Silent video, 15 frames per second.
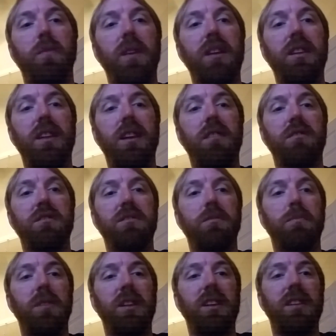right now, until
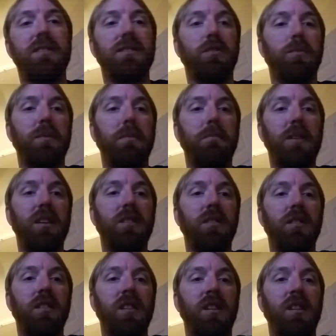money gets a little bit
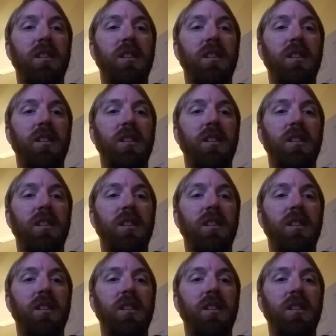better